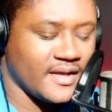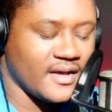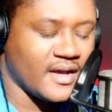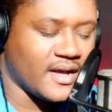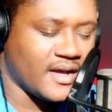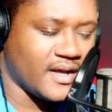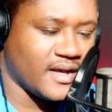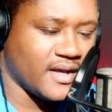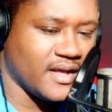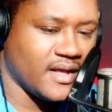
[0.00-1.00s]
I'm
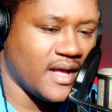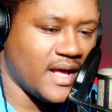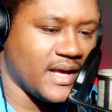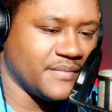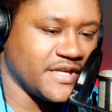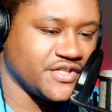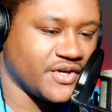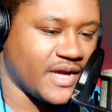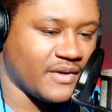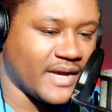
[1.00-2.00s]
not sure
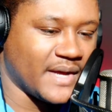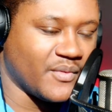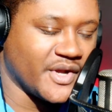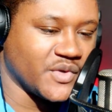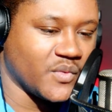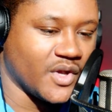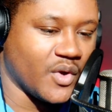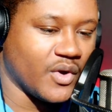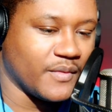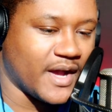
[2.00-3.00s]
how I want to go
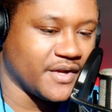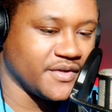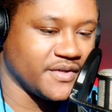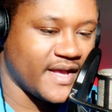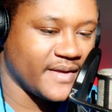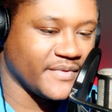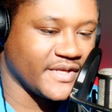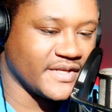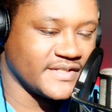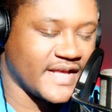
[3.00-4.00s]
around that,
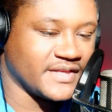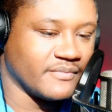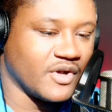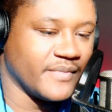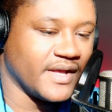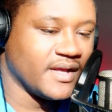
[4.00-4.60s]
because at the moment